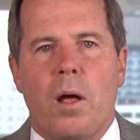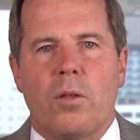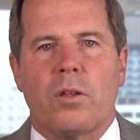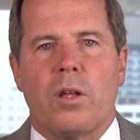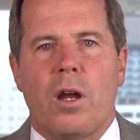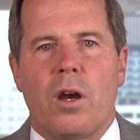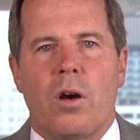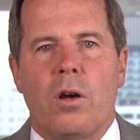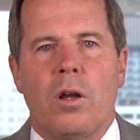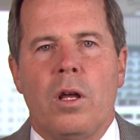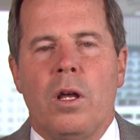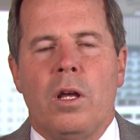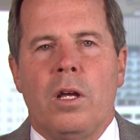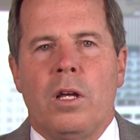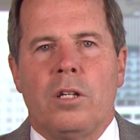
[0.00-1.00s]
healthcare
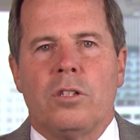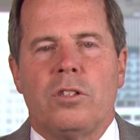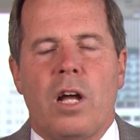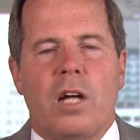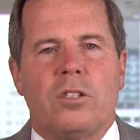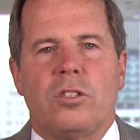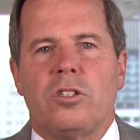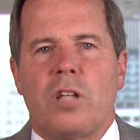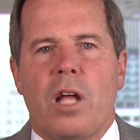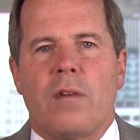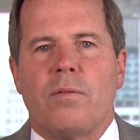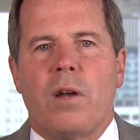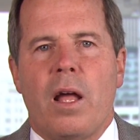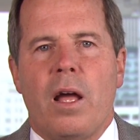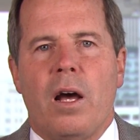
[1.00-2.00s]
is not just to
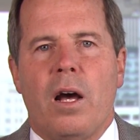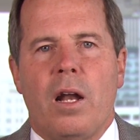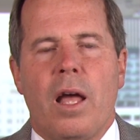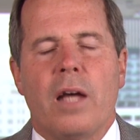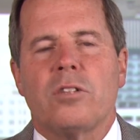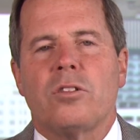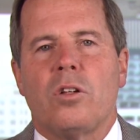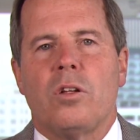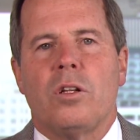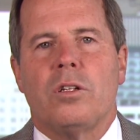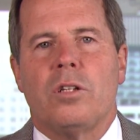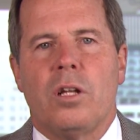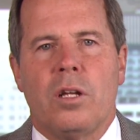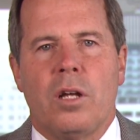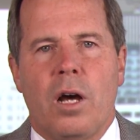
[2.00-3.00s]
have an
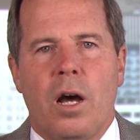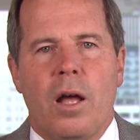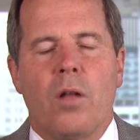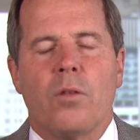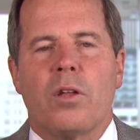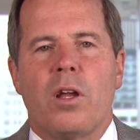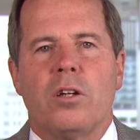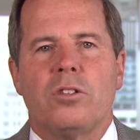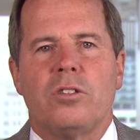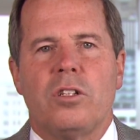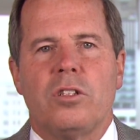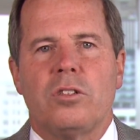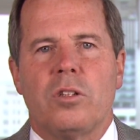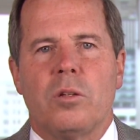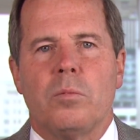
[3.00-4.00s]
excellent healthcare
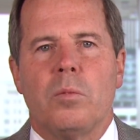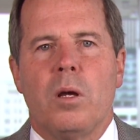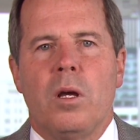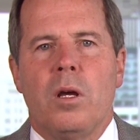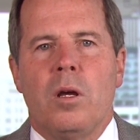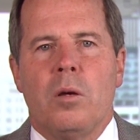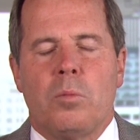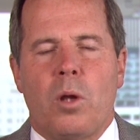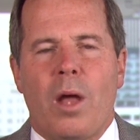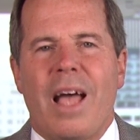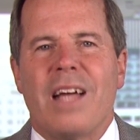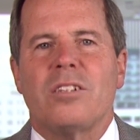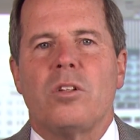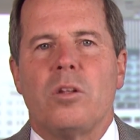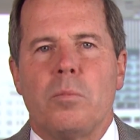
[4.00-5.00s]
system, but to
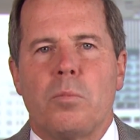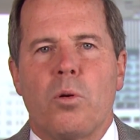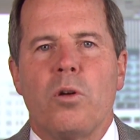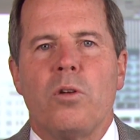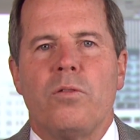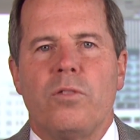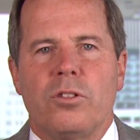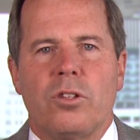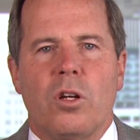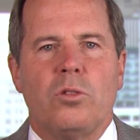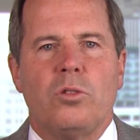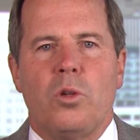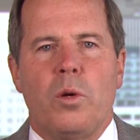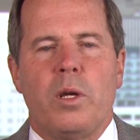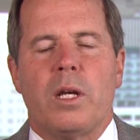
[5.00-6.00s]
actually improve the
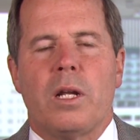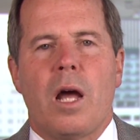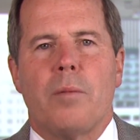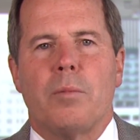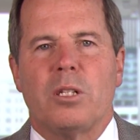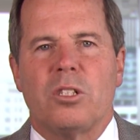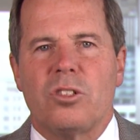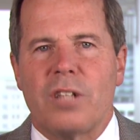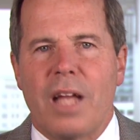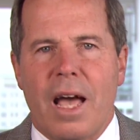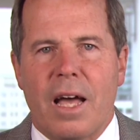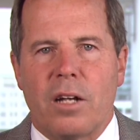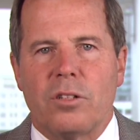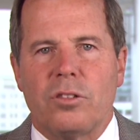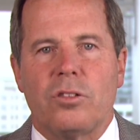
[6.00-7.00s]
socioeconomic
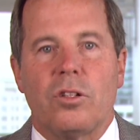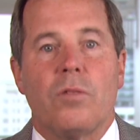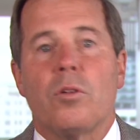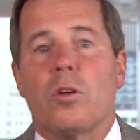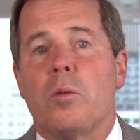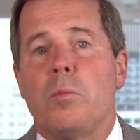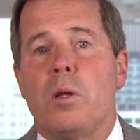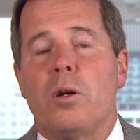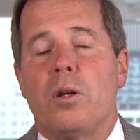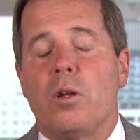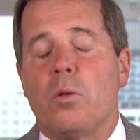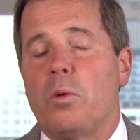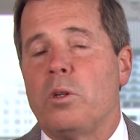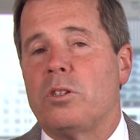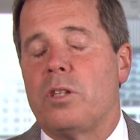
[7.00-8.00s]
status of the community
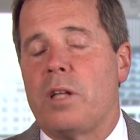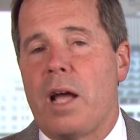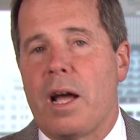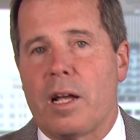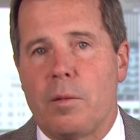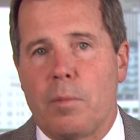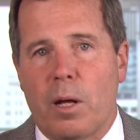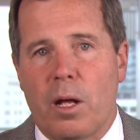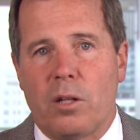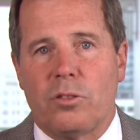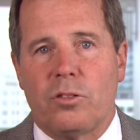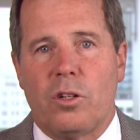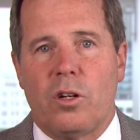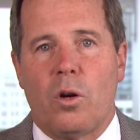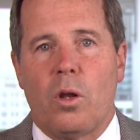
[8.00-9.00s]
in which the Academic
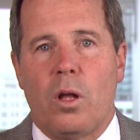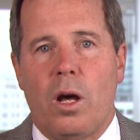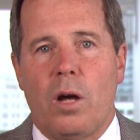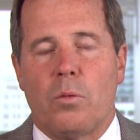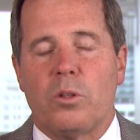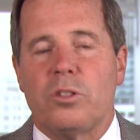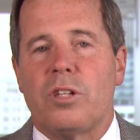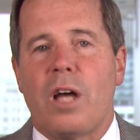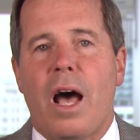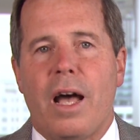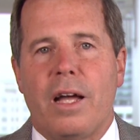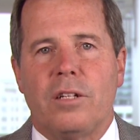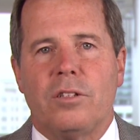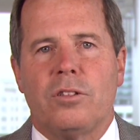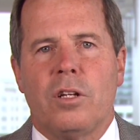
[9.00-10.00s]
Health Center
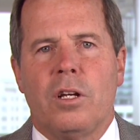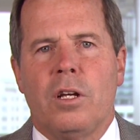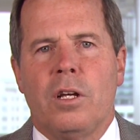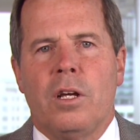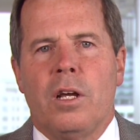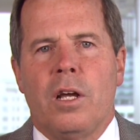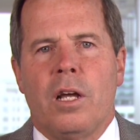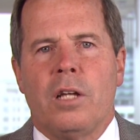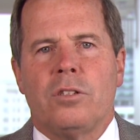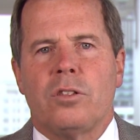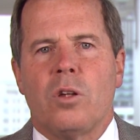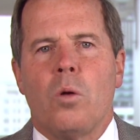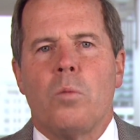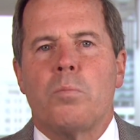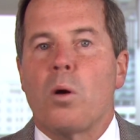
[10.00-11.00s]
resides. And
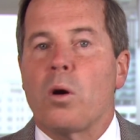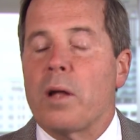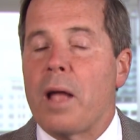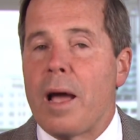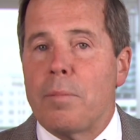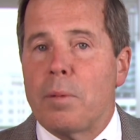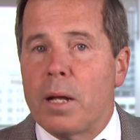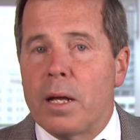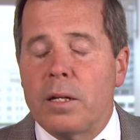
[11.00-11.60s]
so per capita